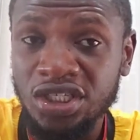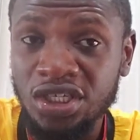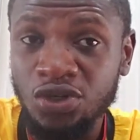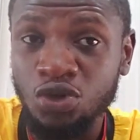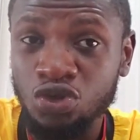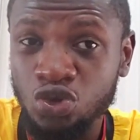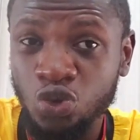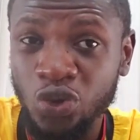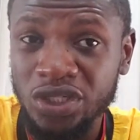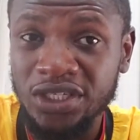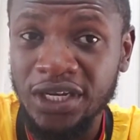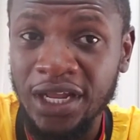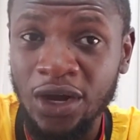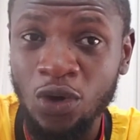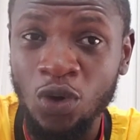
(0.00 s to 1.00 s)
and
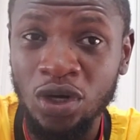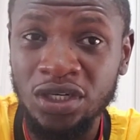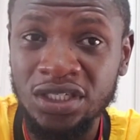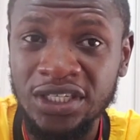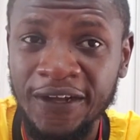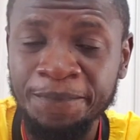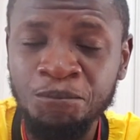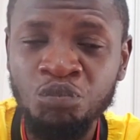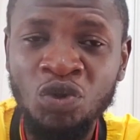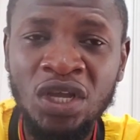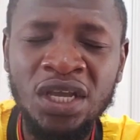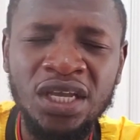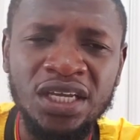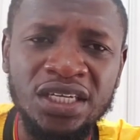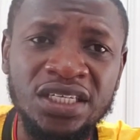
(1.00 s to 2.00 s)
synchronization now one there.
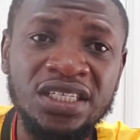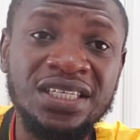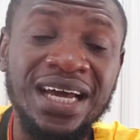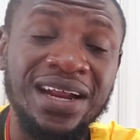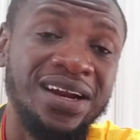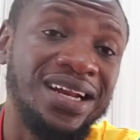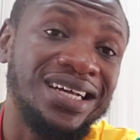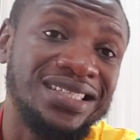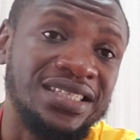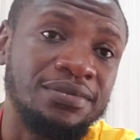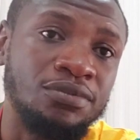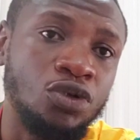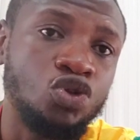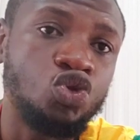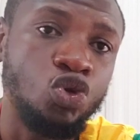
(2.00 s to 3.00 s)
He need another
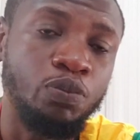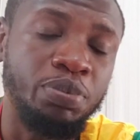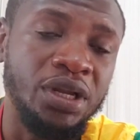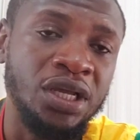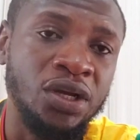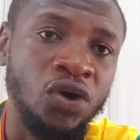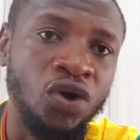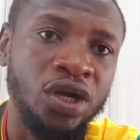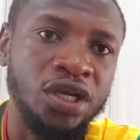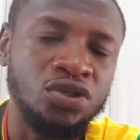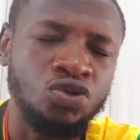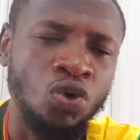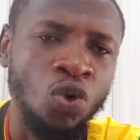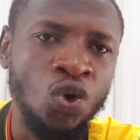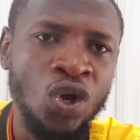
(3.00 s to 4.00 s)
team to play,
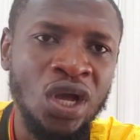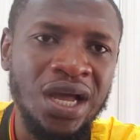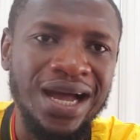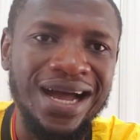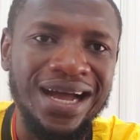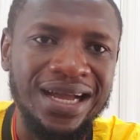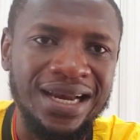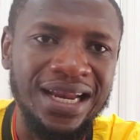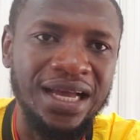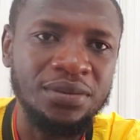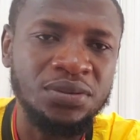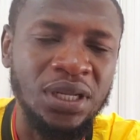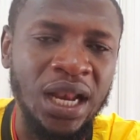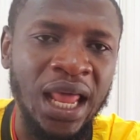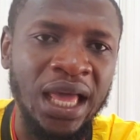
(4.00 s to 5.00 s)
okay. So
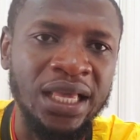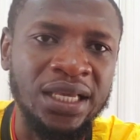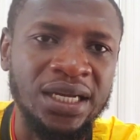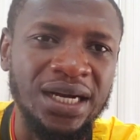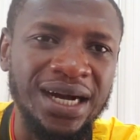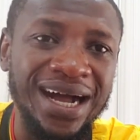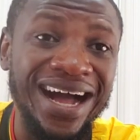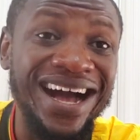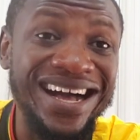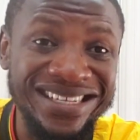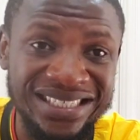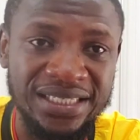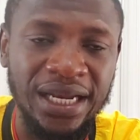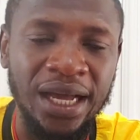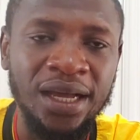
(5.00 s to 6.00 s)
clubs like
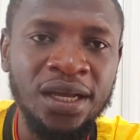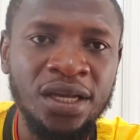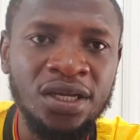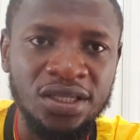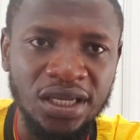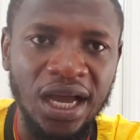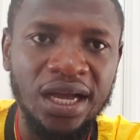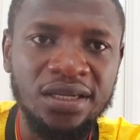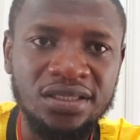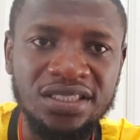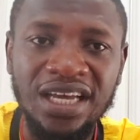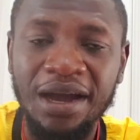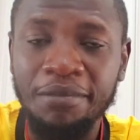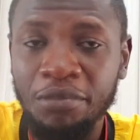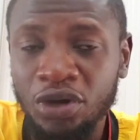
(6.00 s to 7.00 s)
Arsenal, yeah,
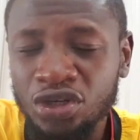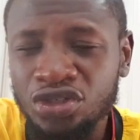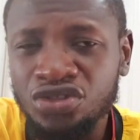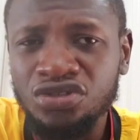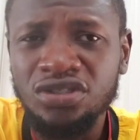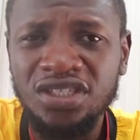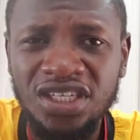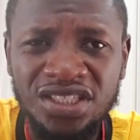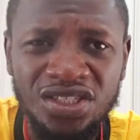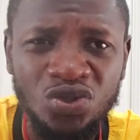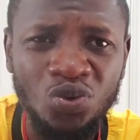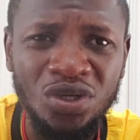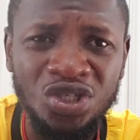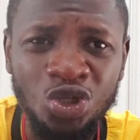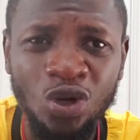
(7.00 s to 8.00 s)
they are monitoring the
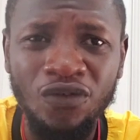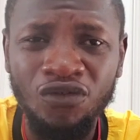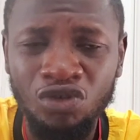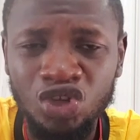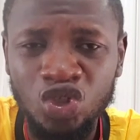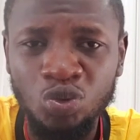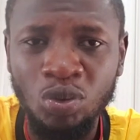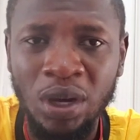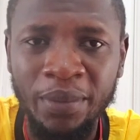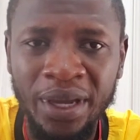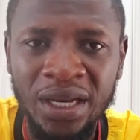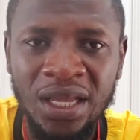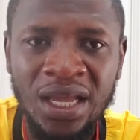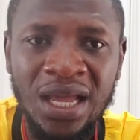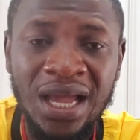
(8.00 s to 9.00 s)
situation of Kudus
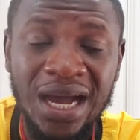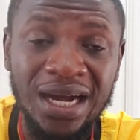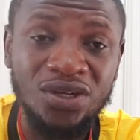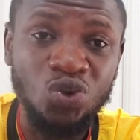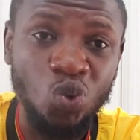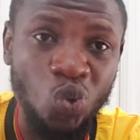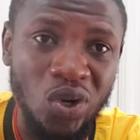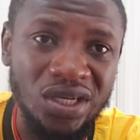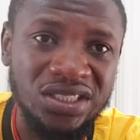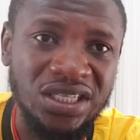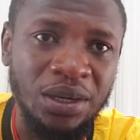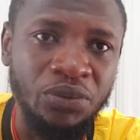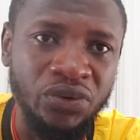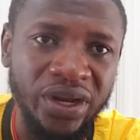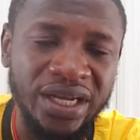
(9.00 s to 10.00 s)
Mohammed at
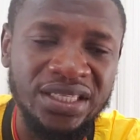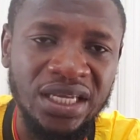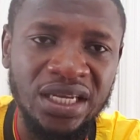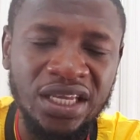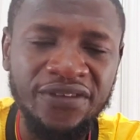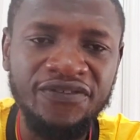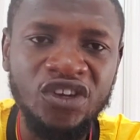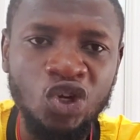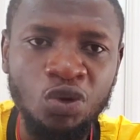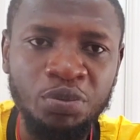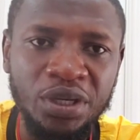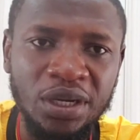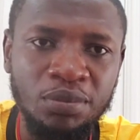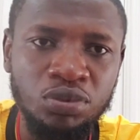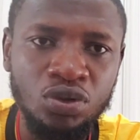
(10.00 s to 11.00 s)
West Ham United if they will
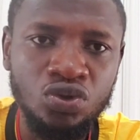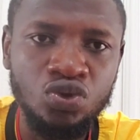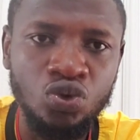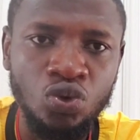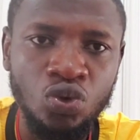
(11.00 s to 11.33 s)
be able